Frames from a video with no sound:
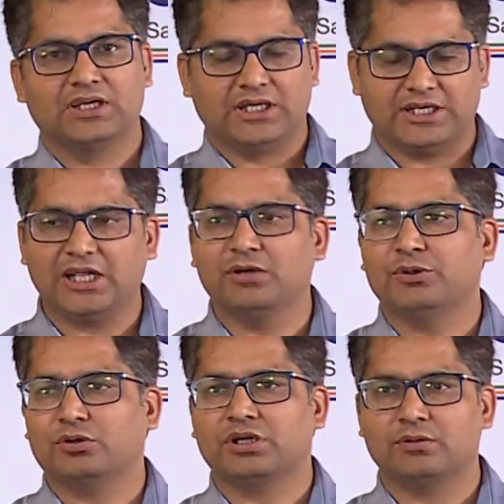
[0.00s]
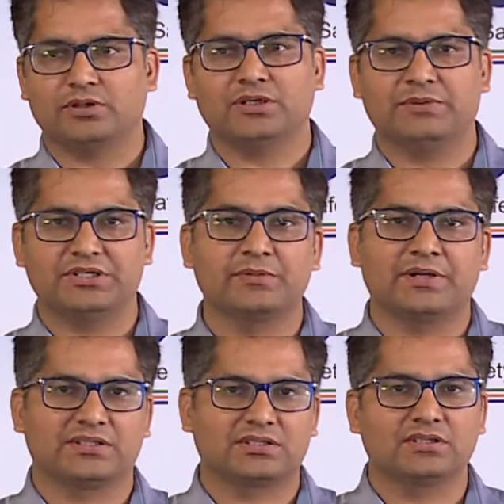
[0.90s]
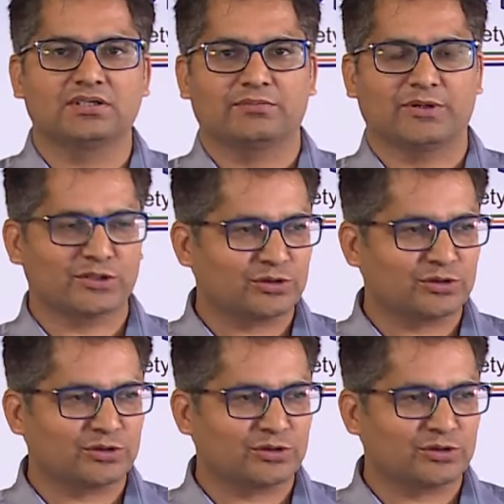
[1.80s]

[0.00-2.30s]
and I will be talking about the measurements because